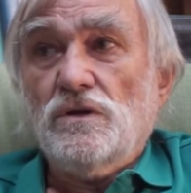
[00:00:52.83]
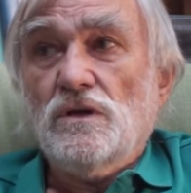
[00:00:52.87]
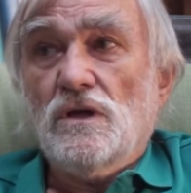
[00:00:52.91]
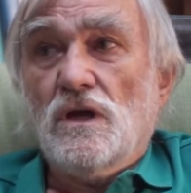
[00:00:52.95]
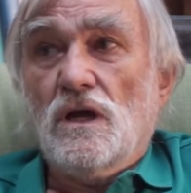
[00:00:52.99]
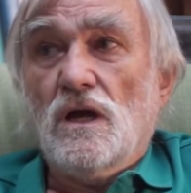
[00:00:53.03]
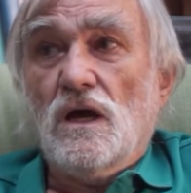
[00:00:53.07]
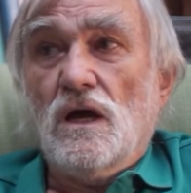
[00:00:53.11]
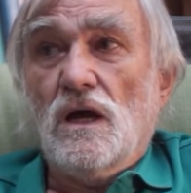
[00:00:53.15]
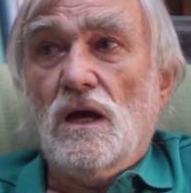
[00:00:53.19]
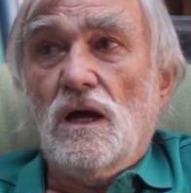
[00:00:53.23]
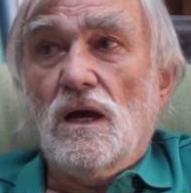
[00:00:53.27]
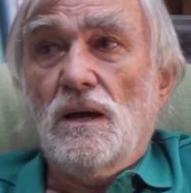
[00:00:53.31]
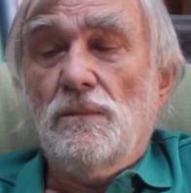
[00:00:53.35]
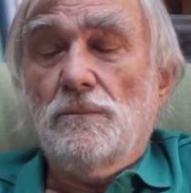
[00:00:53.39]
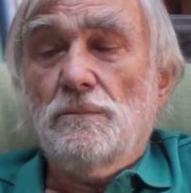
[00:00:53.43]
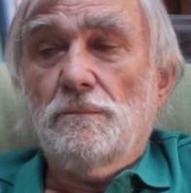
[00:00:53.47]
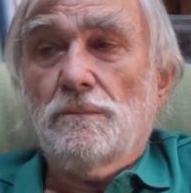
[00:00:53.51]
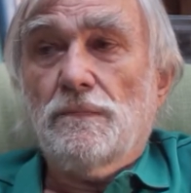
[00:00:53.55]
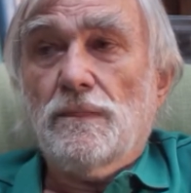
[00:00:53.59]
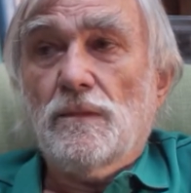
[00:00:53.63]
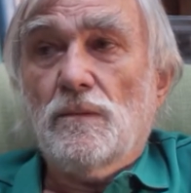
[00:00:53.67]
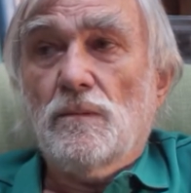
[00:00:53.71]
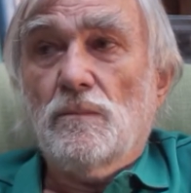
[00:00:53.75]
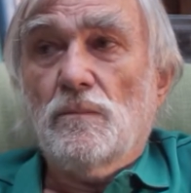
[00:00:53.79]

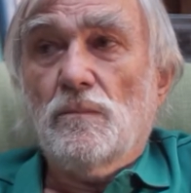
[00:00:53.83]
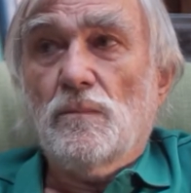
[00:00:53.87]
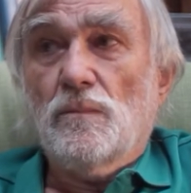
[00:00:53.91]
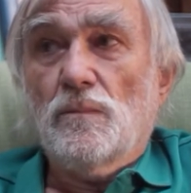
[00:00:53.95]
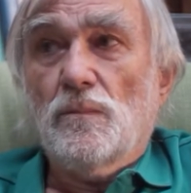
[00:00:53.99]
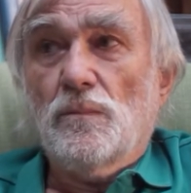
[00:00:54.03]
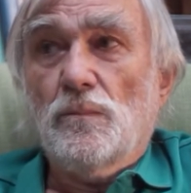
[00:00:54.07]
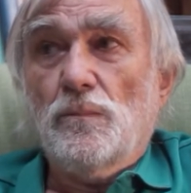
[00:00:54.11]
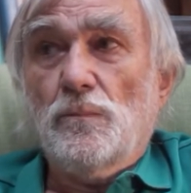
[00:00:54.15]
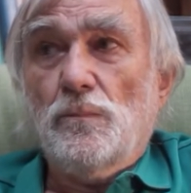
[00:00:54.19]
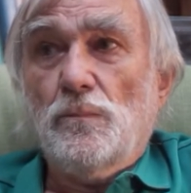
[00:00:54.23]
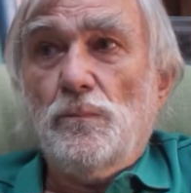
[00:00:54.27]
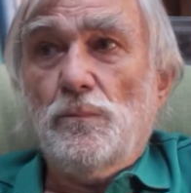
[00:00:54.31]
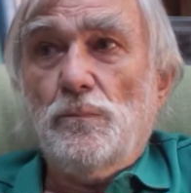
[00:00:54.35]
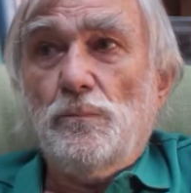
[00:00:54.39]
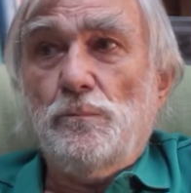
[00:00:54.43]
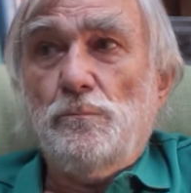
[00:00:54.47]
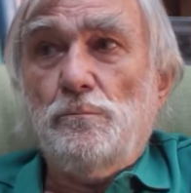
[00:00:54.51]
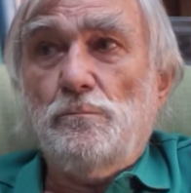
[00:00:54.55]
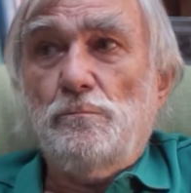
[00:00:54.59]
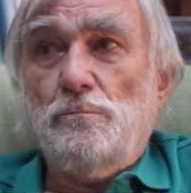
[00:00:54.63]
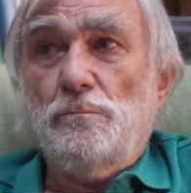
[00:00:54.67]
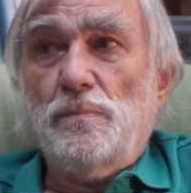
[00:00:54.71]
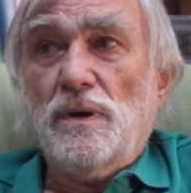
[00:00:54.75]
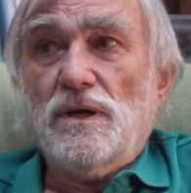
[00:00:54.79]

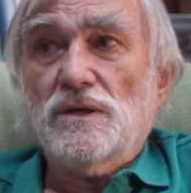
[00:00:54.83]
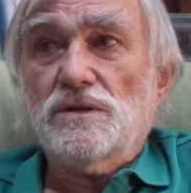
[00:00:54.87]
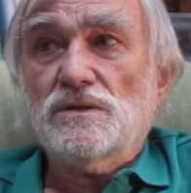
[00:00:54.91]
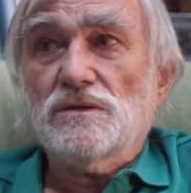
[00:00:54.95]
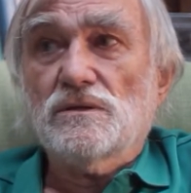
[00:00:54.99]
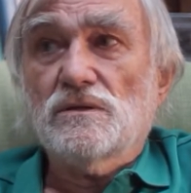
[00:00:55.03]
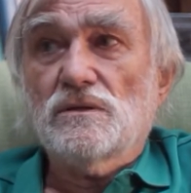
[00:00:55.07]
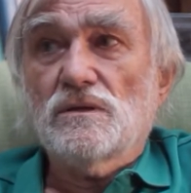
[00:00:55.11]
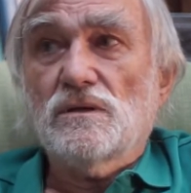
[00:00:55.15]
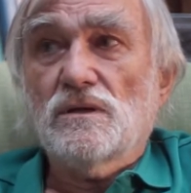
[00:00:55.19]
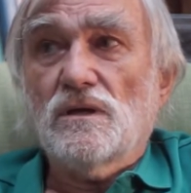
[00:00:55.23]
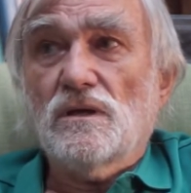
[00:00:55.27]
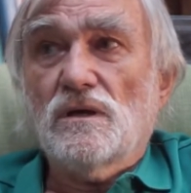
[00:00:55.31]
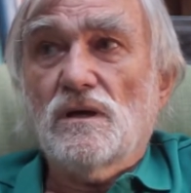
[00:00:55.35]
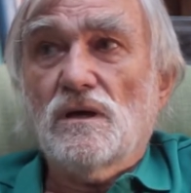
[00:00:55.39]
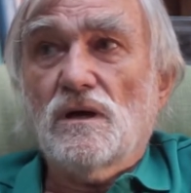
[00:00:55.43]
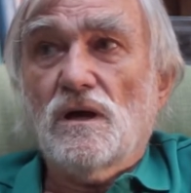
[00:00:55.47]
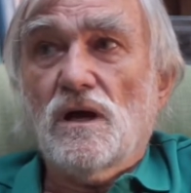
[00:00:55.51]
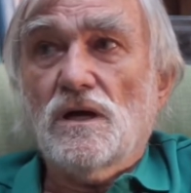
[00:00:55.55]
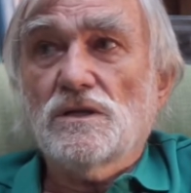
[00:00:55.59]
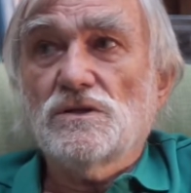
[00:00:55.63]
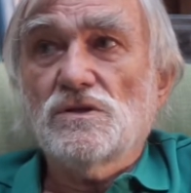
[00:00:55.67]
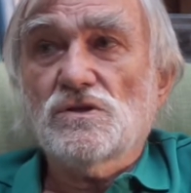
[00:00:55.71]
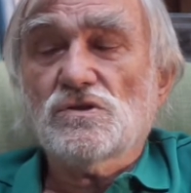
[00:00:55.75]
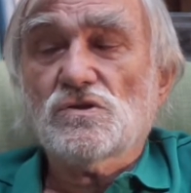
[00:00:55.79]
But
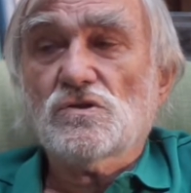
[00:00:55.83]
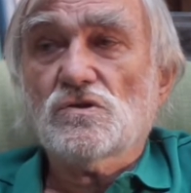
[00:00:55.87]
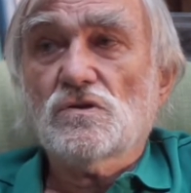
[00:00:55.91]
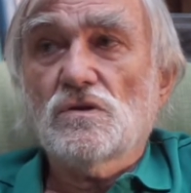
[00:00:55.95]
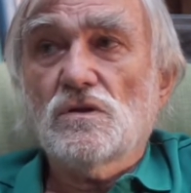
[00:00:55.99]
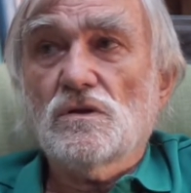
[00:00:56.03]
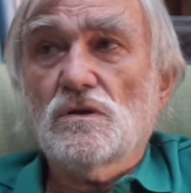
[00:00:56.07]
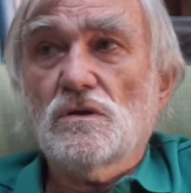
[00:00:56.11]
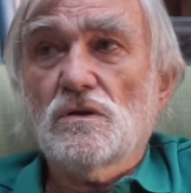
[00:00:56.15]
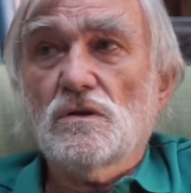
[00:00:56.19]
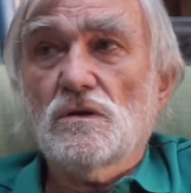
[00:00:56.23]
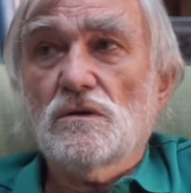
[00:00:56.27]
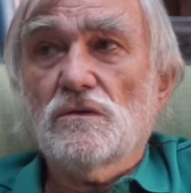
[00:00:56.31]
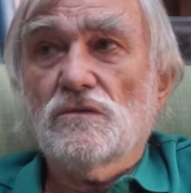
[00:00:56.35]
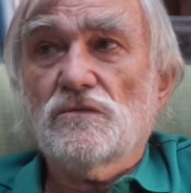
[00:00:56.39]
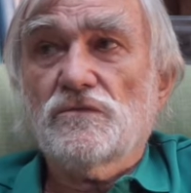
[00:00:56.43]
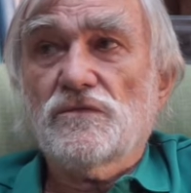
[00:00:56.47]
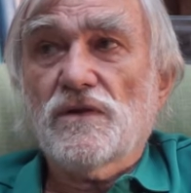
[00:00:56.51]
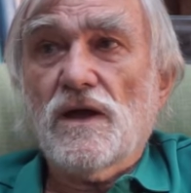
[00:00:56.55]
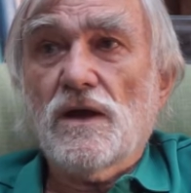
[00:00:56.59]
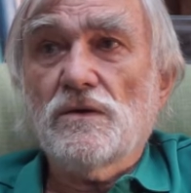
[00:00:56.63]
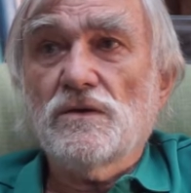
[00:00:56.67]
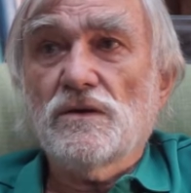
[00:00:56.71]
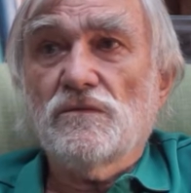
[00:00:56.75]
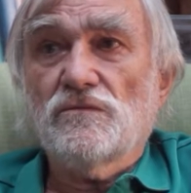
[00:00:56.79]
I just
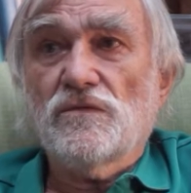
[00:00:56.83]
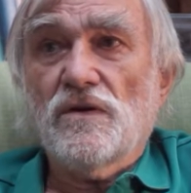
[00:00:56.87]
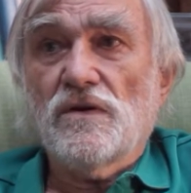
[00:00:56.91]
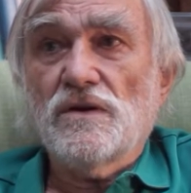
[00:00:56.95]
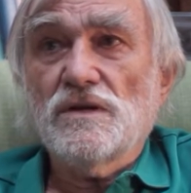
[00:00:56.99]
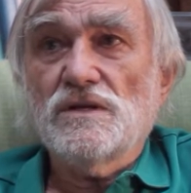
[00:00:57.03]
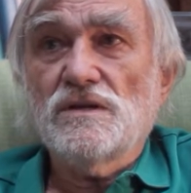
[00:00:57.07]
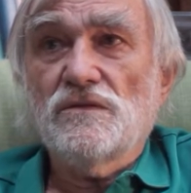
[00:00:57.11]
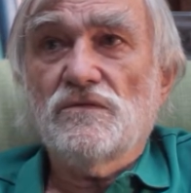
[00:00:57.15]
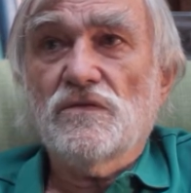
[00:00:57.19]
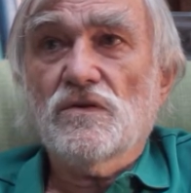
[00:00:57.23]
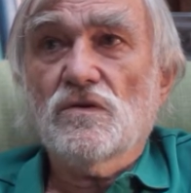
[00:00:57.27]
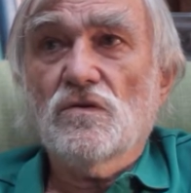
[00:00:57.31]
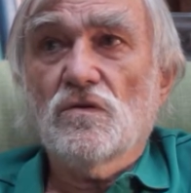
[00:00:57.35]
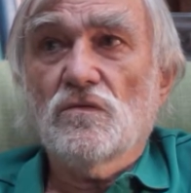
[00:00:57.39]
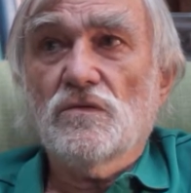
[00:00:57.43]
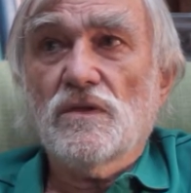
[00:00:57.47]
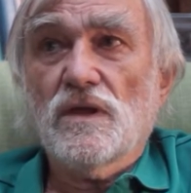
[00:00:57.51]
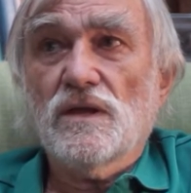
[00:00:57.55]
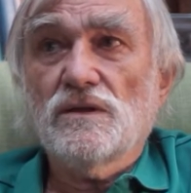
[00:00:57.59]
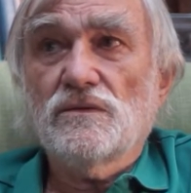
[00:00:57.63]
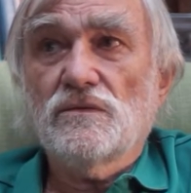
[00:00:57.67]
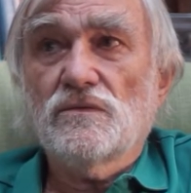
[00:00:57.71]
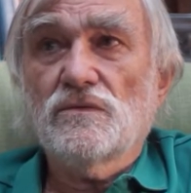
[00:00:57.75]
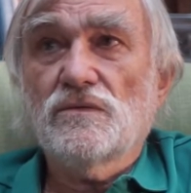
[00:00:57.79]
found it very difficult.
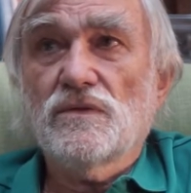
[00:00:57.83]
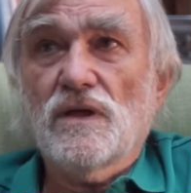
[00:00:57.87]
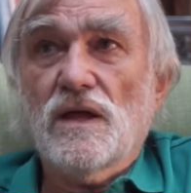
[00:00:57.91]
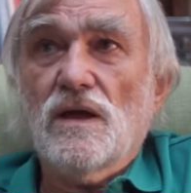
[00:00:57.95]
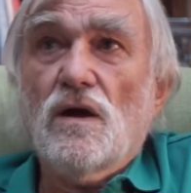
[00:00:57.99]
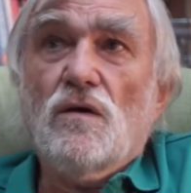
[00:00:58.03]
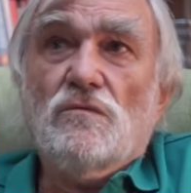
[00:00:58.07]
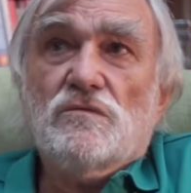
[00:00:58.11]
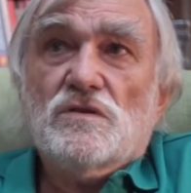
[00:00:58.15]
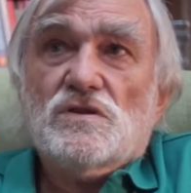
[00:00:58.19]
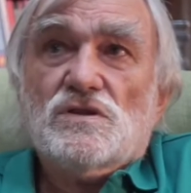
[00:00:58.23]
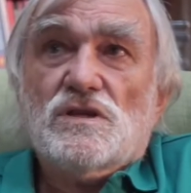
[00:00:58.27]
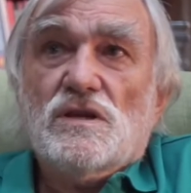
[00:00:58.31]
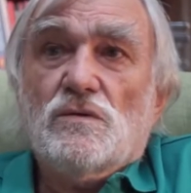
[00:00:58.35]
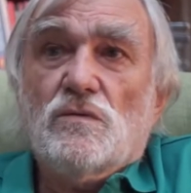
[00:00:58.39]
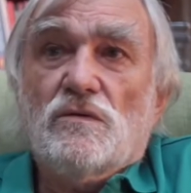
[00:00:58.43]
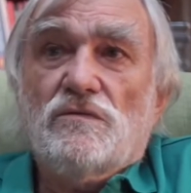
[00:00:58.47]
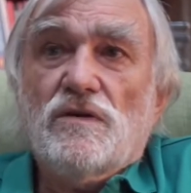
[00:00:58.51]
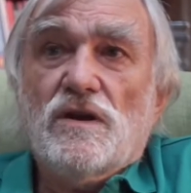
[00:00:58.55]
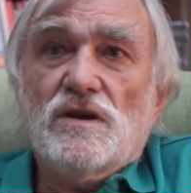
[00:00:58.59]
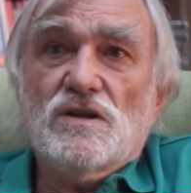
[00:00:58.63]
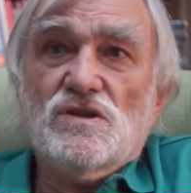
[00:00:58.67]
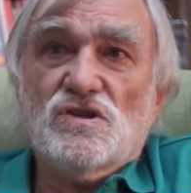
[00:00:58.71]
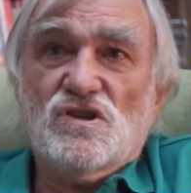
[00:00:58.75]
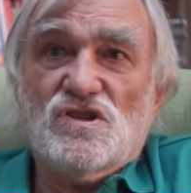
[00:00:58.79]
They obviously were
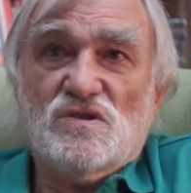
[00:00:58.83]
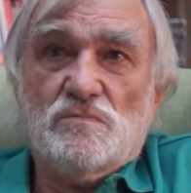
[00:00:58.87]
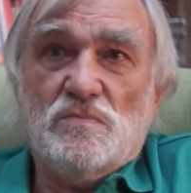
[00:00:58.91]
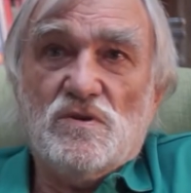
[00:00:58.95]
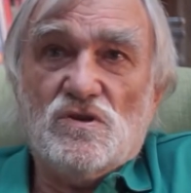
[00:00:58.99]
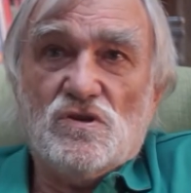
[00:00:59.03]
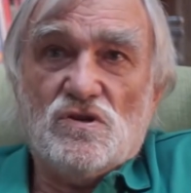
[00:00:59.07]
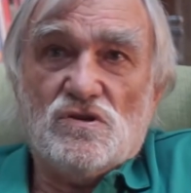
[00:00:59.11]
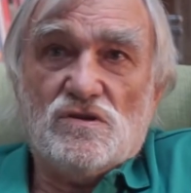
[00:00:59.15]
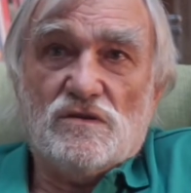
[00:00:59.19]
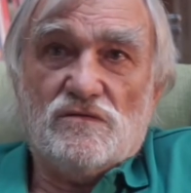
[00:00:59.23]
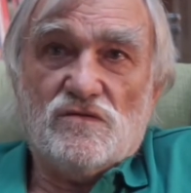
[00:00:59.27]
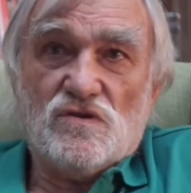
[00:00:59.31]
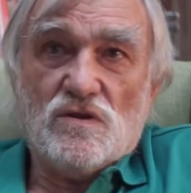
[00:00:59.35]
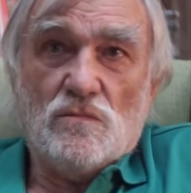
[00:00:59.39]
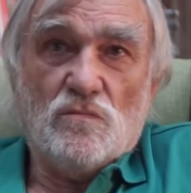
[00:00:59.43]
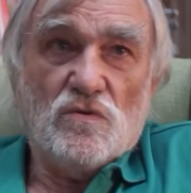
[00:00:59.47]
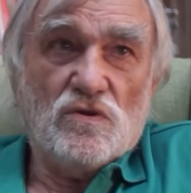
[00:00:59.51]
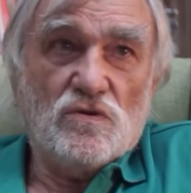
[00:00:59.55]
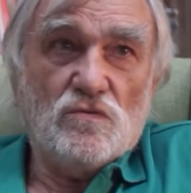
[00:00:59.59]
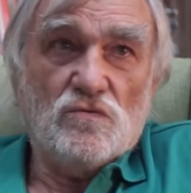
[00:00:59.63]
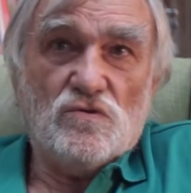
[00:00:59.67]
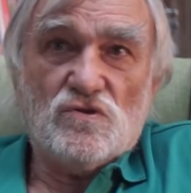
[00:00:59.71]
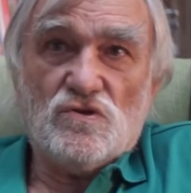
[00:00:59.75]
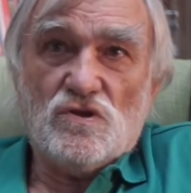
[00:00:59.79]
very suspicious of someone
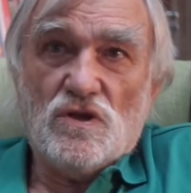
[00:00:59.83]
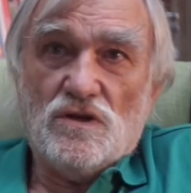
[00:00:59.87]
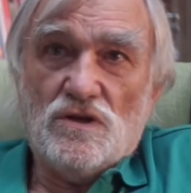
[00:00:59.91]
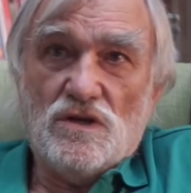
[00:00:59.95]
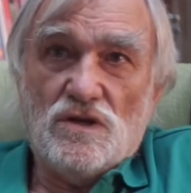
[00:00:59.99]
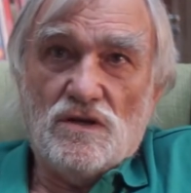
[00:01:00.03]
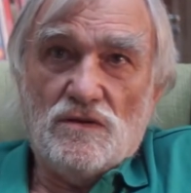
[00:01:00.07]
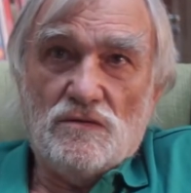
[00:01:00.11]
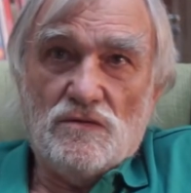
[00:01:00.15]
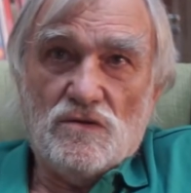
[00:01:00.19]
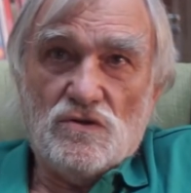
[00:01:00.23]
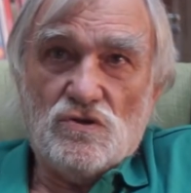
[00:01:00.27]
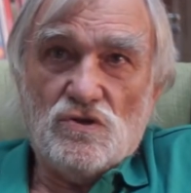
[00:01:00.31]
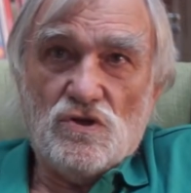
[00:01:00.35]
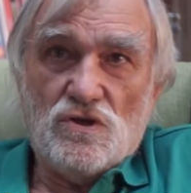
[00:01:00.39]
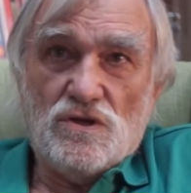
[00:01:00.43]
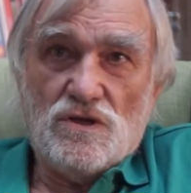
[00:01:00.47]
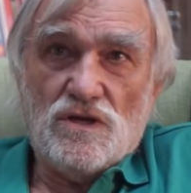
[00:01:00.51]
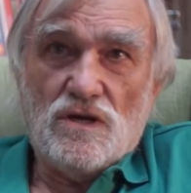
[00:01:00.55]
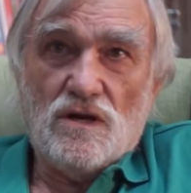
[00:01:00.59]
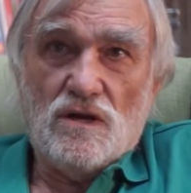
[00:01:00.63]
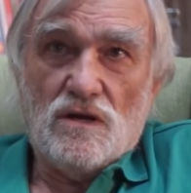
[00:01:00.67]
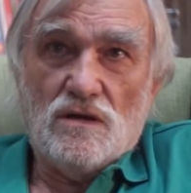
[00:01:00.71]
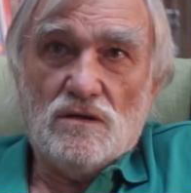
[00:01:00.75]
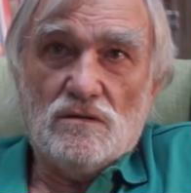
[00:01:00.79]
who'd studied in the
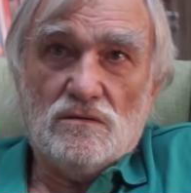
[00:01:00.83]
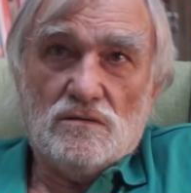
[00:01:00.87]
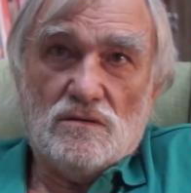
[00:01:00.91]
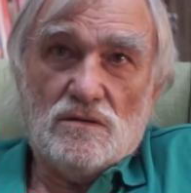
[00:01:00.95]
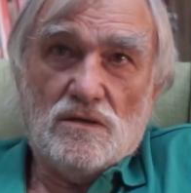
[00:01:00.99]
GDR.